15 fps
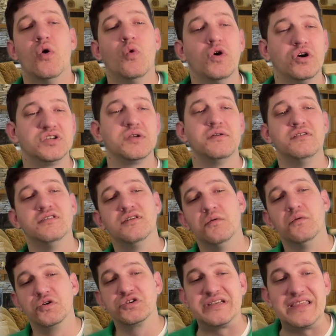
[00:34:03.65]

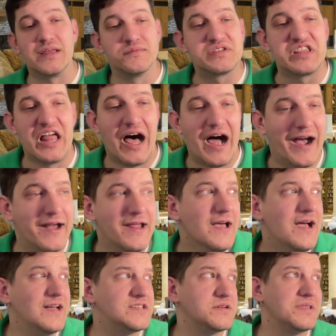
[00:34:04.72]
We'll see them slide.
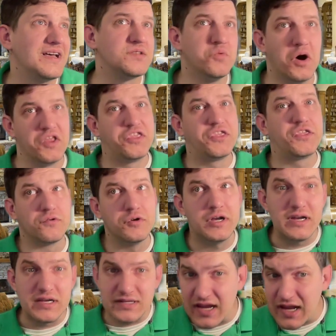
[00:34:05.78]
And so that's what,
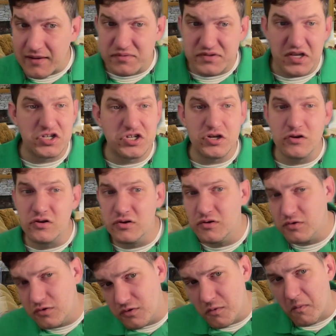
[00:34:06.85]
three teams that
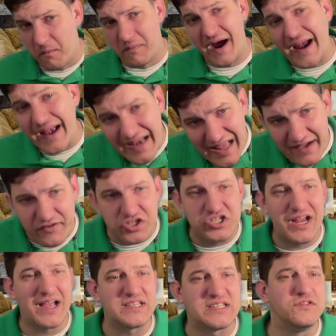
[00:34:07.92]
you might have a
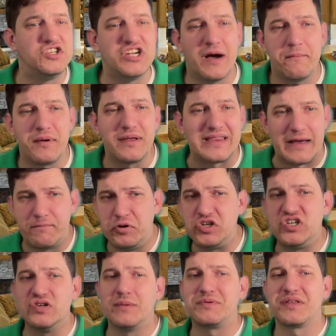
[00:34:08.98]
chance of jumping that puts
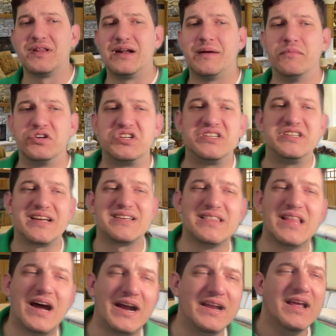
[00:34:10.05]
you up to the number six
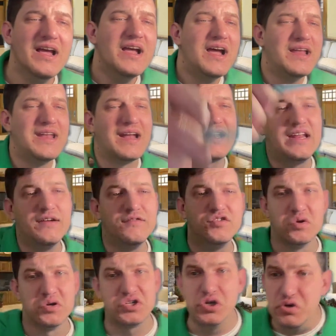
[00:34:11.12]
line, and that gives you
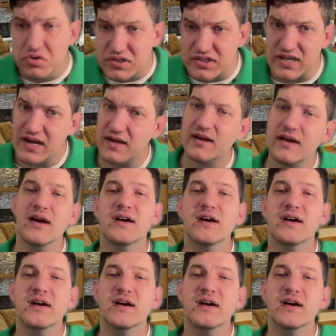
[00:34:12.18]
a two seed.